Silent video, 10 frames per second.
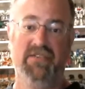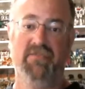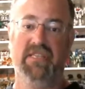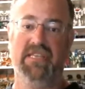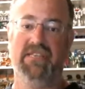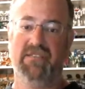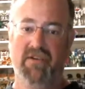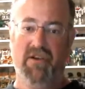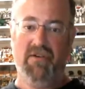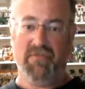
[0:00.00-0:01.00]
to release
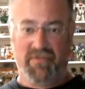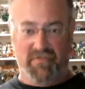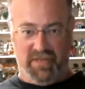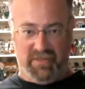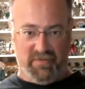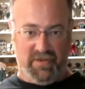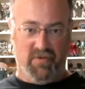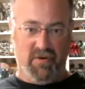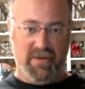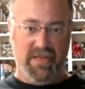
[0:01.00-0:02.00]
their own 3
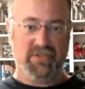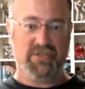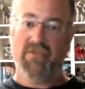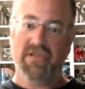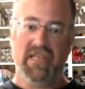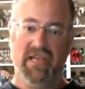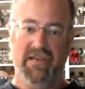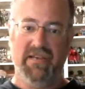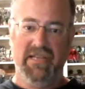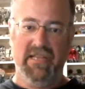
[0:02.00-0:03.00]
3/4-inch toy line
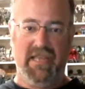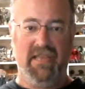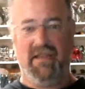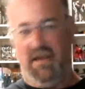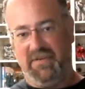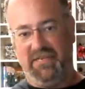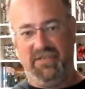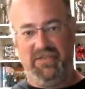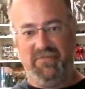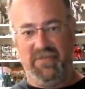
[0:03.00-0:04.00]
in
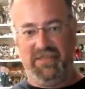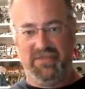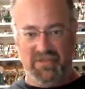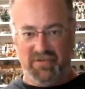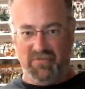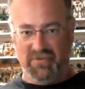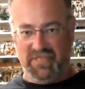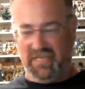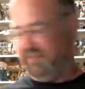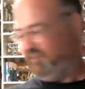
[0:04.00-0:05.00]
competition with the Star Wars
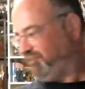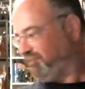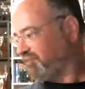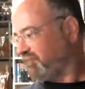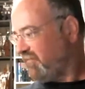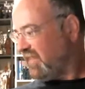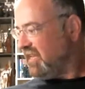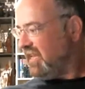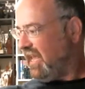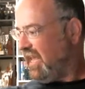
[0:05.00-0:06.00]
line.
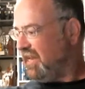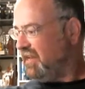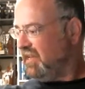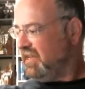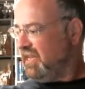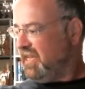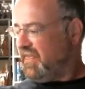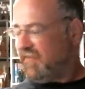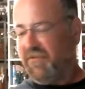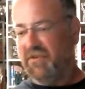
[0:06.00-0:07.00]
And
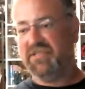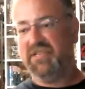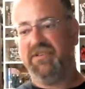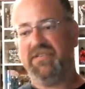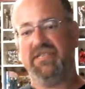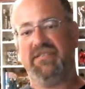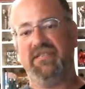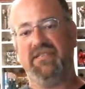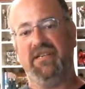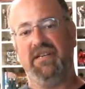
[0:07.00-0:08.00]
the first series
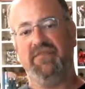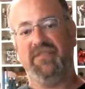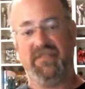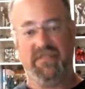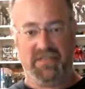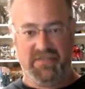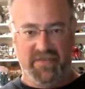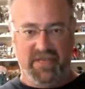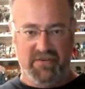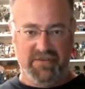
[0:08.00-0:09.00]
consisted of 6
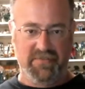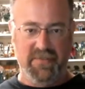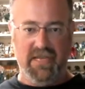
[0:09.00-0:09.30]
figures.